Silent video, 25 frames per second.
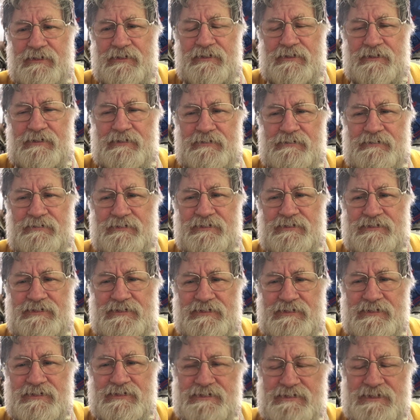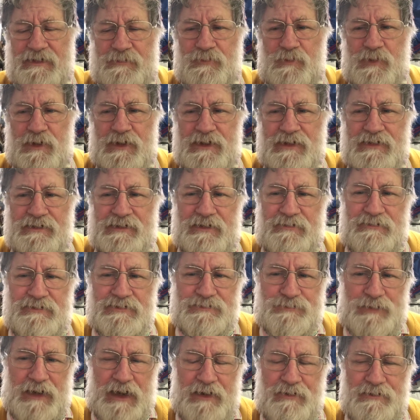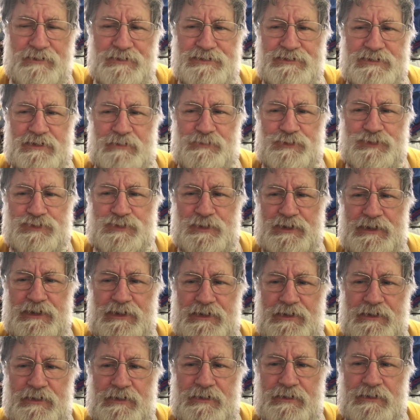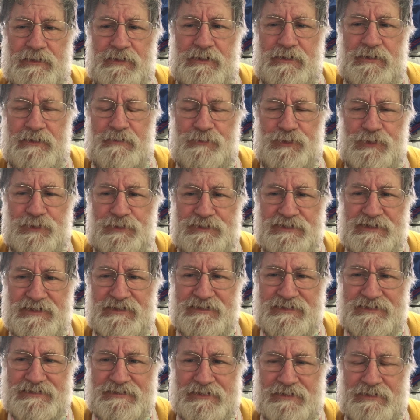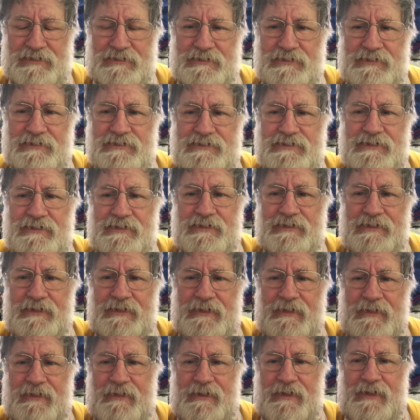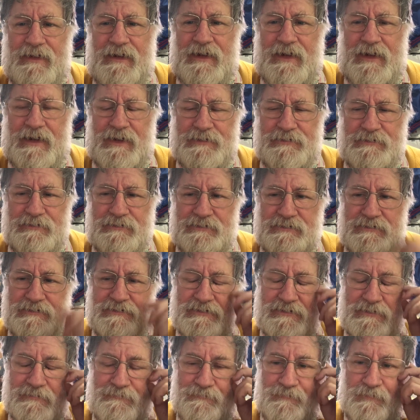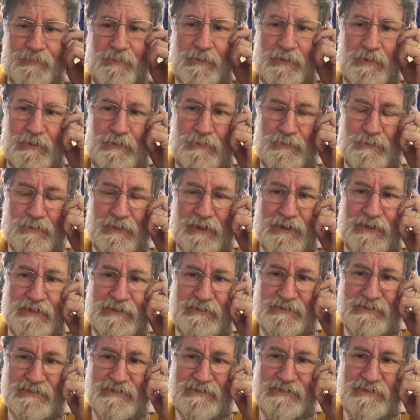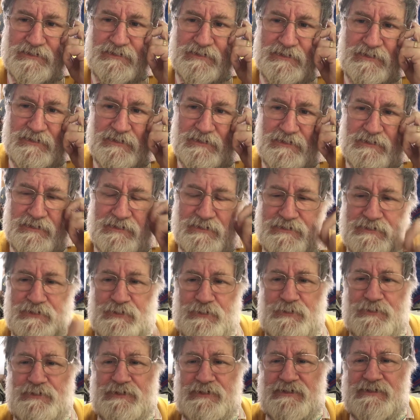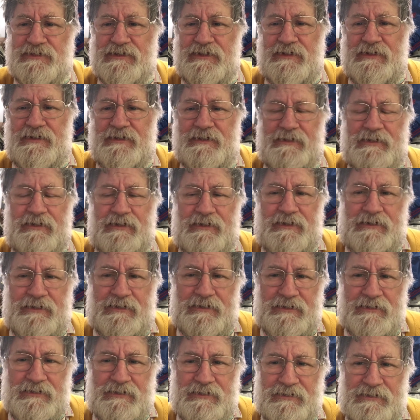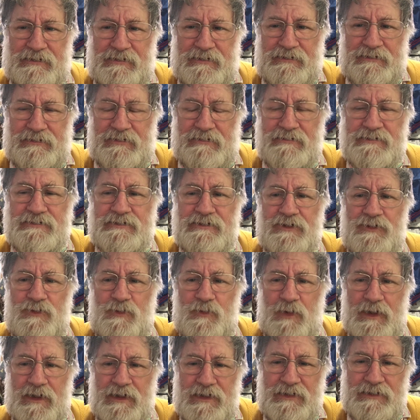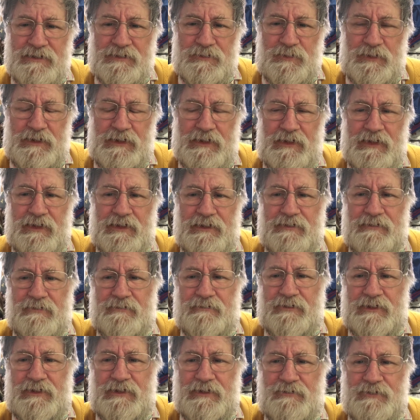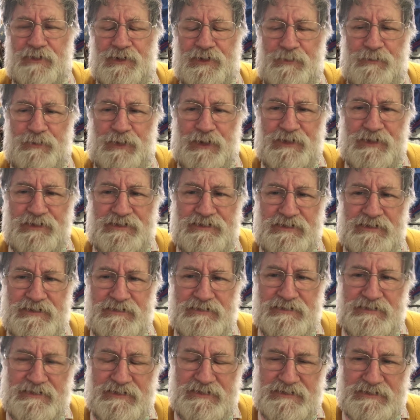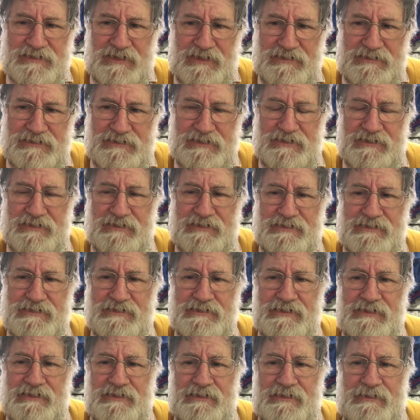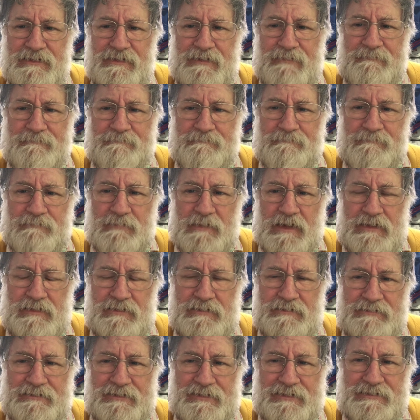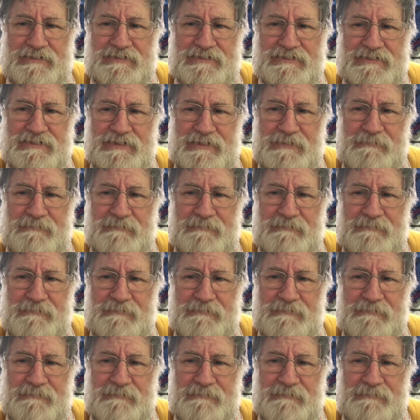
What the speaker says: that in some way there is parity between Putin's thugs and Ukraine's soldiers. There is no way that we can give any credibility to these ideas that